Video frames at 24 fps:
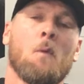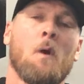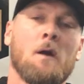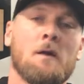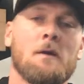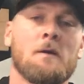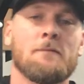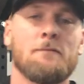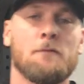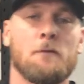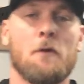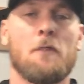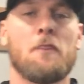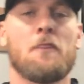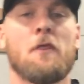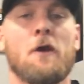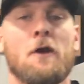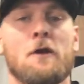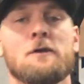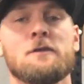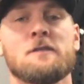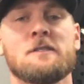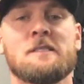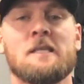wonderful
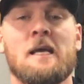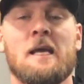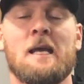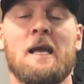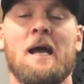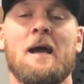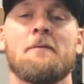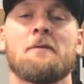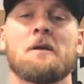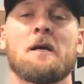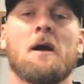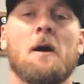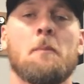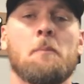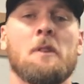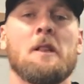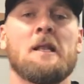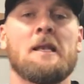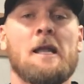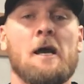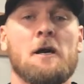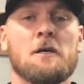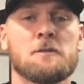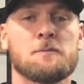Thursday. I have a
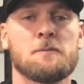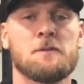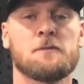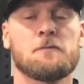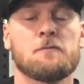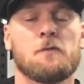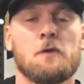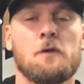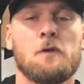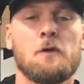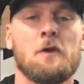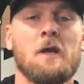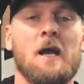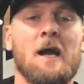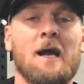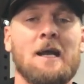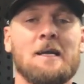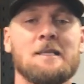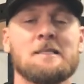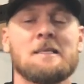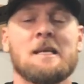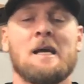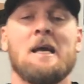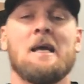couple announcements for you
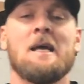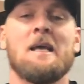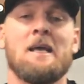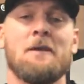guys